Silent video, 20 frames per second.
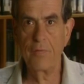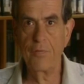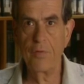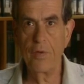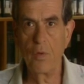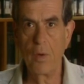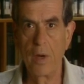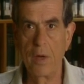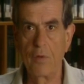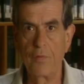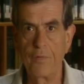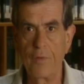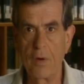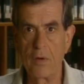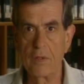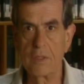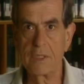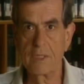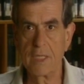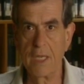every one of
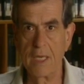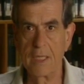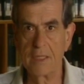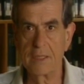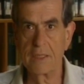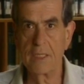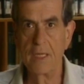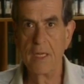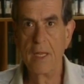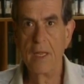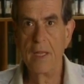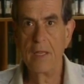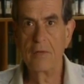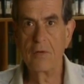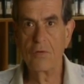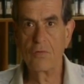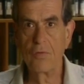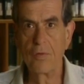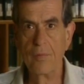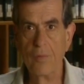our cells
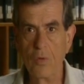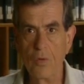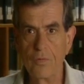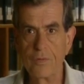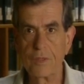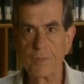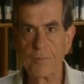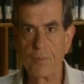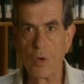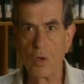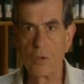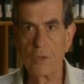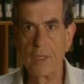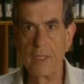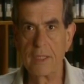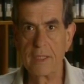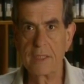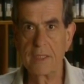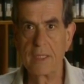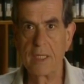that removes
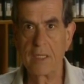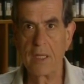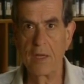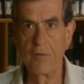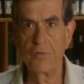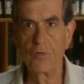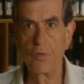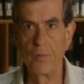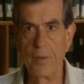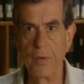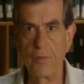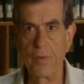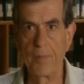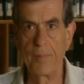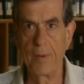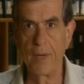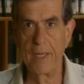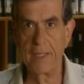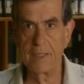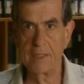proteins that have to be
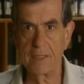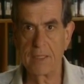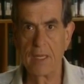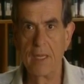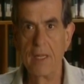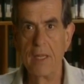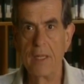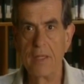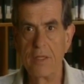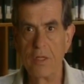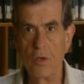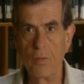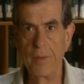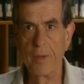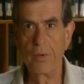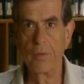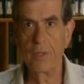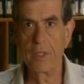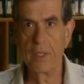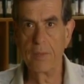replaced, the
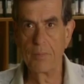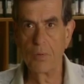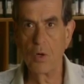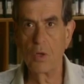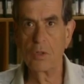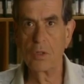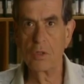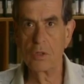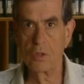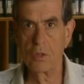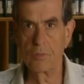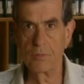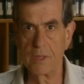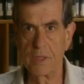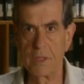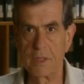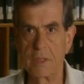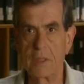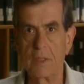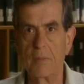ubiquitin proteasome
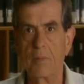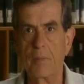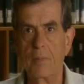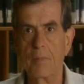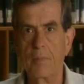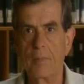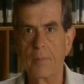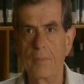system.